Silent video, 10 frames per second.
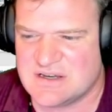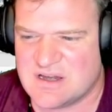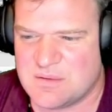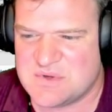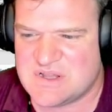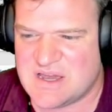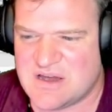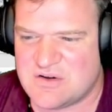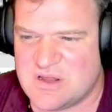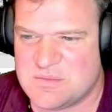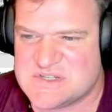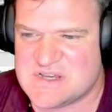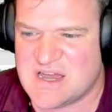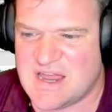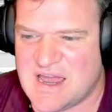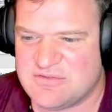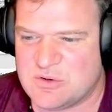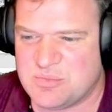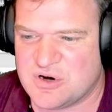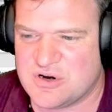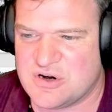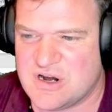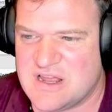coming down MSI Afterburner,